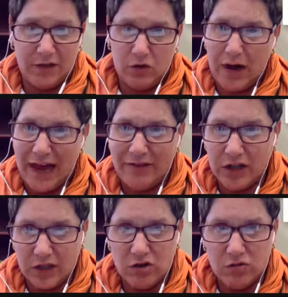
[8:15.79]
If you
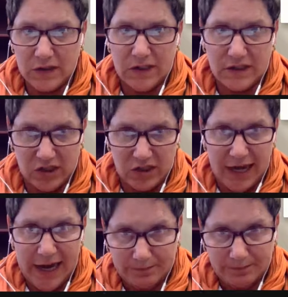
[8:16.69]
haven't used this
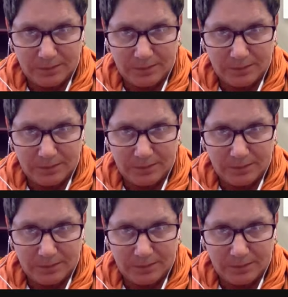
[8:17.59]
yet,